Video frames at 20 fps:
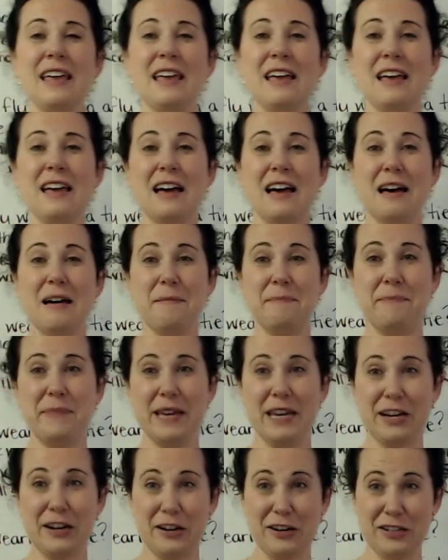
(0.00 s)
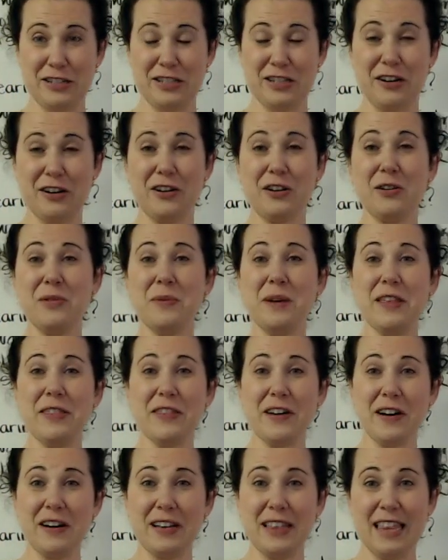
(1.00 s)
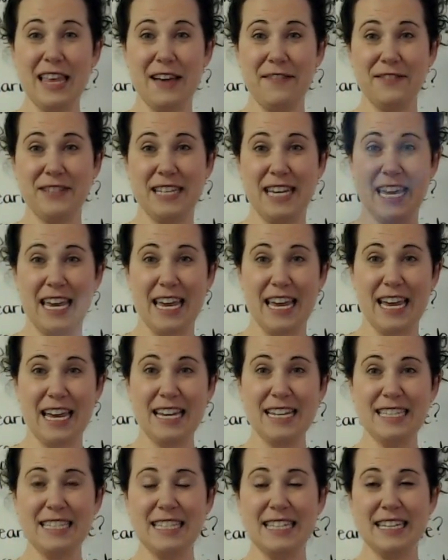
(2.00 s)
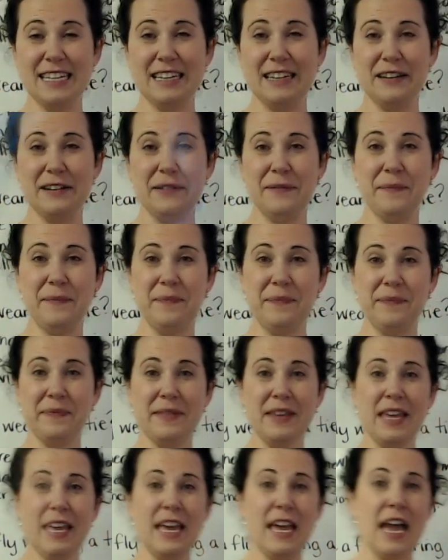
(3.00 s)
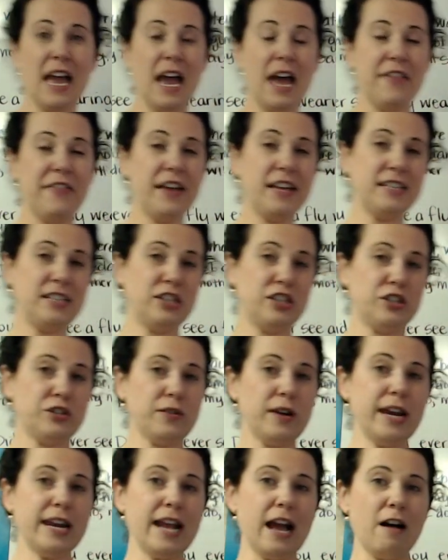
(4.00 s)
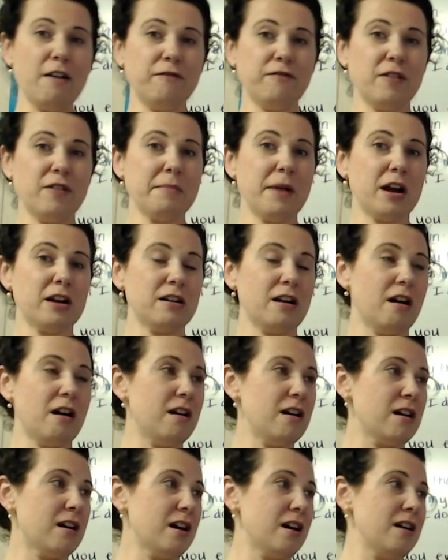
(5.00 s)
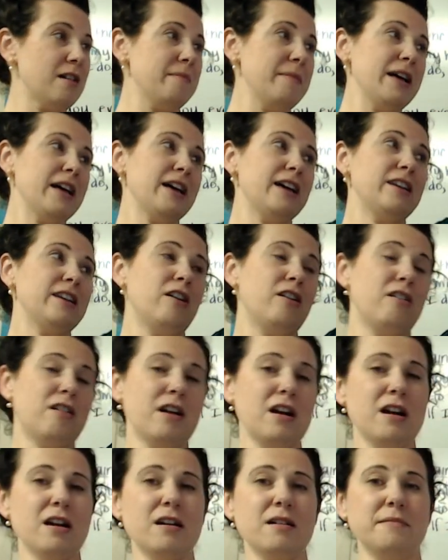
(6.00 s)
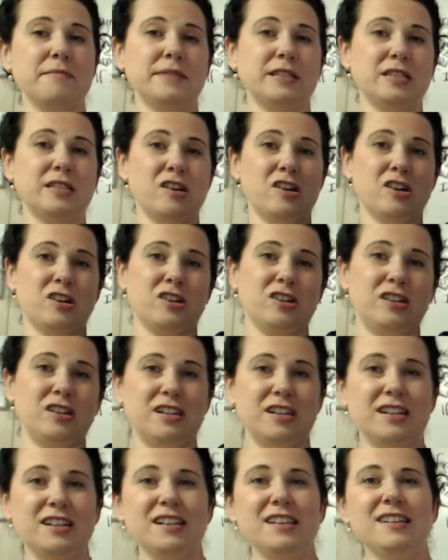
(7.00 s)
a bigger circle with our left hand, and then straight out from our arm, an arm circle.